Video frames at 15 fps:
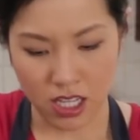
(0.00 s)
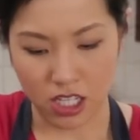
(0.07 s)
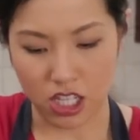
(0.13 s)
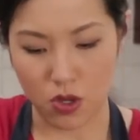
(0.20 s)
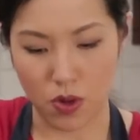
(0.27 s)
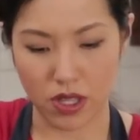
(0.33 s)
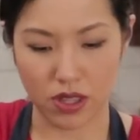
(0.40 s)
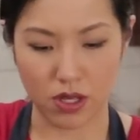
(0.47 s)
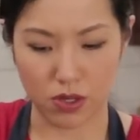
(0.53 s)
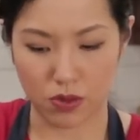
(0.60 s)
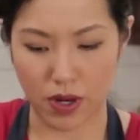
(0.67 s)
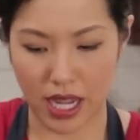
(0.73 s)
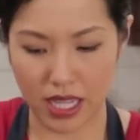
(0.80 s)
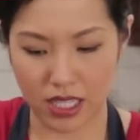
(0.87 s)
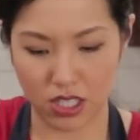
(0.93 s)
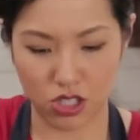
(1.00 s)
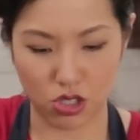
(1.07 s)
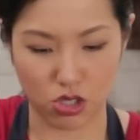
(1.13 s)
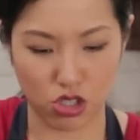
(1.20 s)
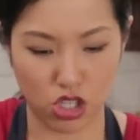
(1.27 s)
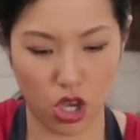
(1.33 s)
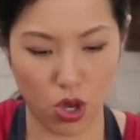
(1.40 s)
You want the rice to
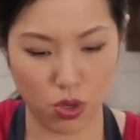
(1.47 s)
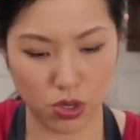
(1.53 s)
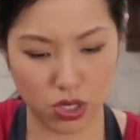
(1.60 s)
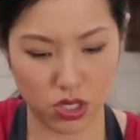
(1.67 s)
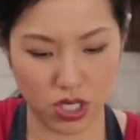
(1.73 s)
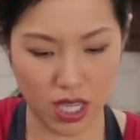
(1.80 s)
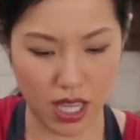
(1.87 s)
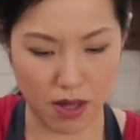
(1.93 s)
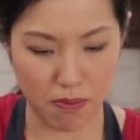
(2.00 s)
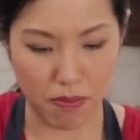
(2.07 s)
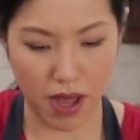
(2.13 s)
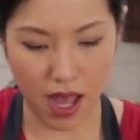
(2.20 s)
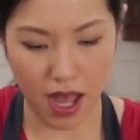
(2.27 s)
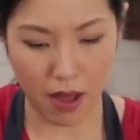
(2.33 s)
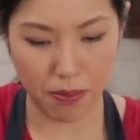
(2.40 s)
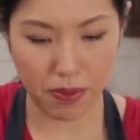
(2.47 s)
toast and pop.